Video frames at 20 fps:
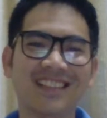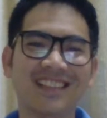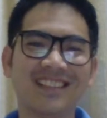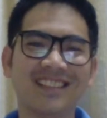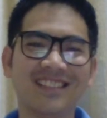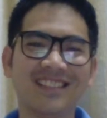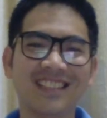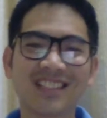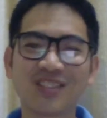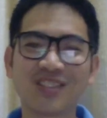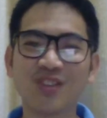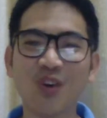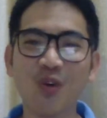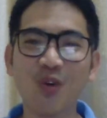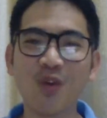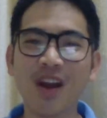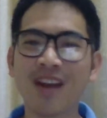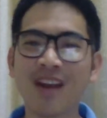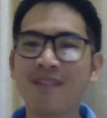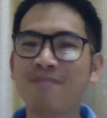just
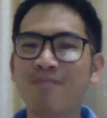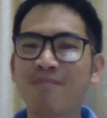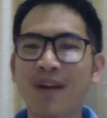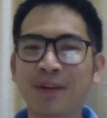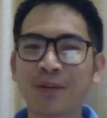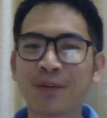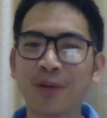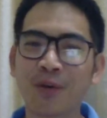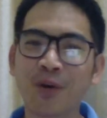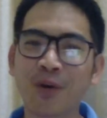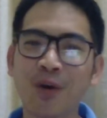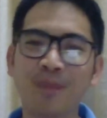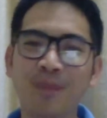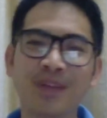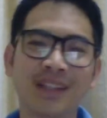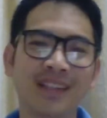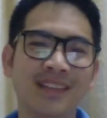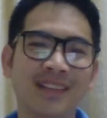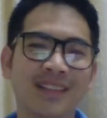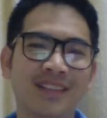nowhere but your
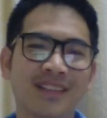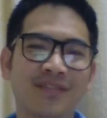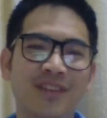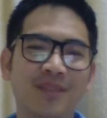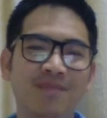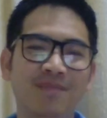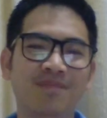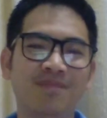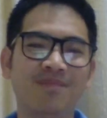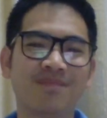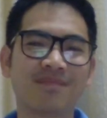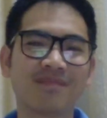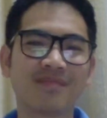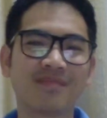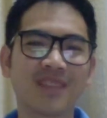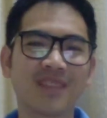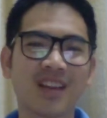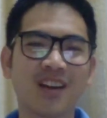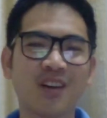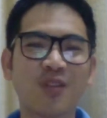competitor firm,
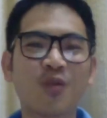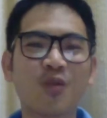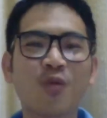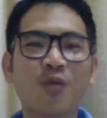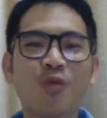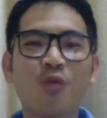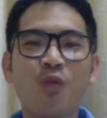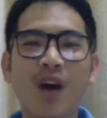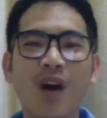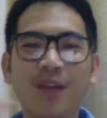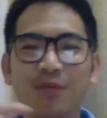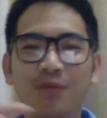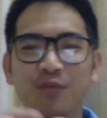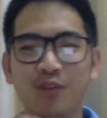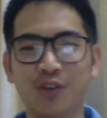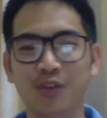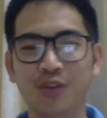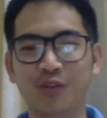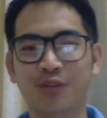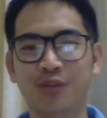what would
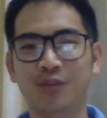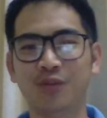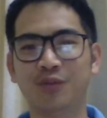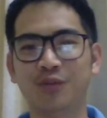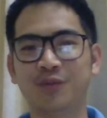you do?